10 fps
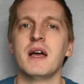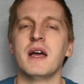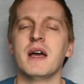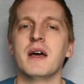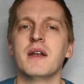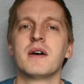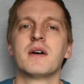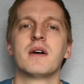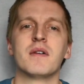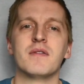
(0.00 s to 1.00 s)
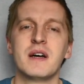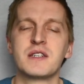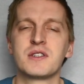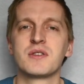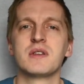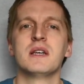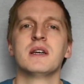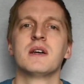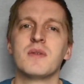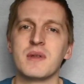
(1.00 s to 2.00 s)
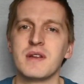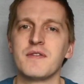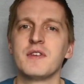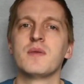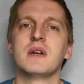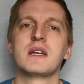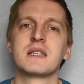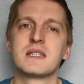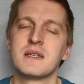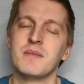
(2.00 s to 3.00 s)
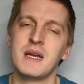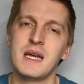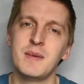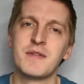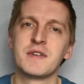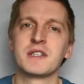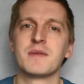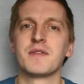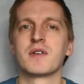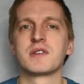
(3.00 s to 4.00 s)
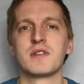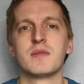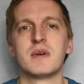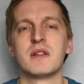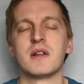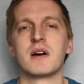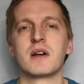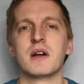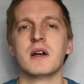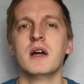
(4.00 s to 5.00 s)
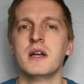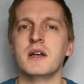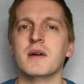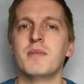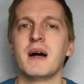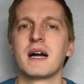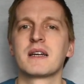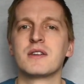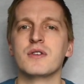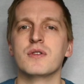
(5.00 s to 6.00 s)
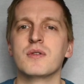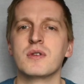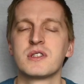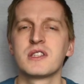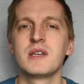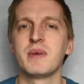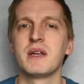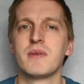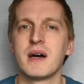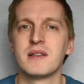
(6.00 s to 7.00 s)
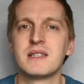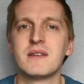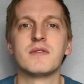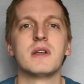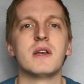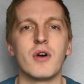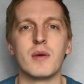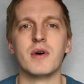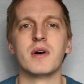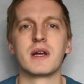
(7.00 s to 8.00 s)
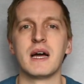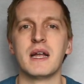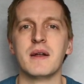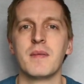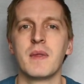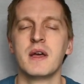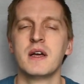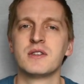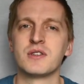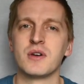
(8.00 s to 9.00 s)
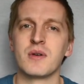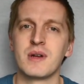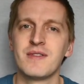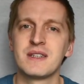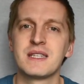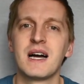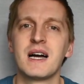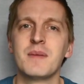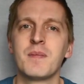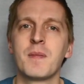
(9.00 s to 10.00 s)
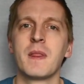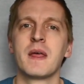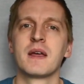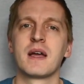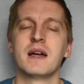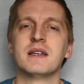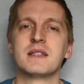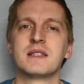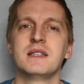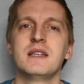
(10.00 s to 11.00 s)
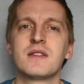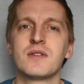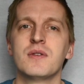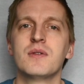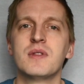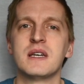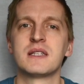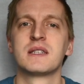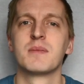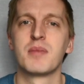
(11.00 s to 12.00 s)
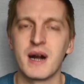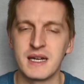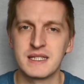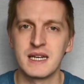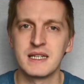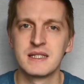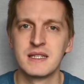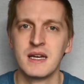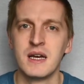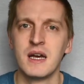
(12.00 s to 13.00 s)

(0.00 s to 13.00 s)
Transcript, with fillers: and eventually, within a few weeks, maybe for some folks a little bit longer, you're back to sleeping relatively normal again. So give it time, kind of see through this process,